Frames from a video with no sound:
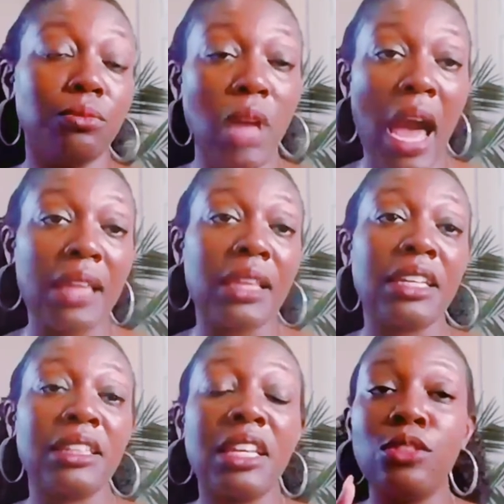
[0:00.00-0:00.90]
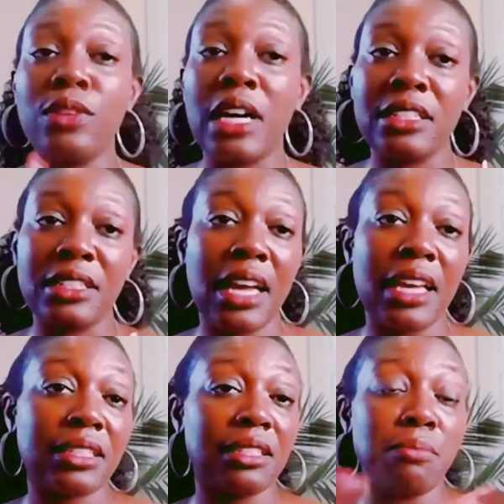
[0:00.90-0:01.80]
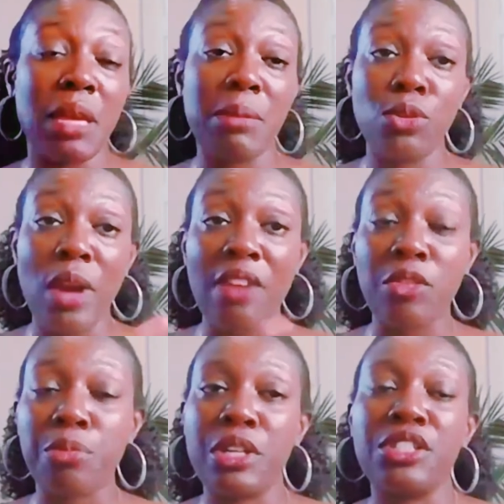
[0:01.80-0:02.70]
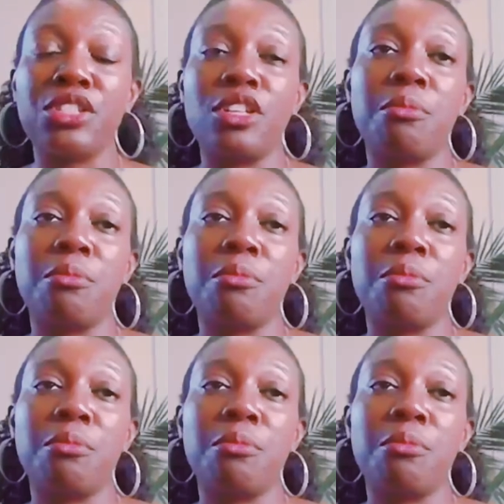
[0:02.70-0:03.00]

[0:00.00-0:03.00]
highlighting that you've got a desk, maybe you have a printer,